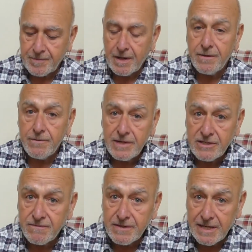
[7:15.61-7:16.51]
and the
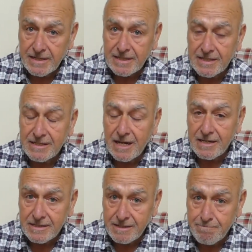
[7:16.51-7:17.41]
reason for that is
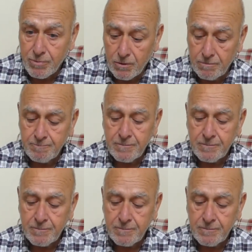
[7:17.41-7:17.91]
simple.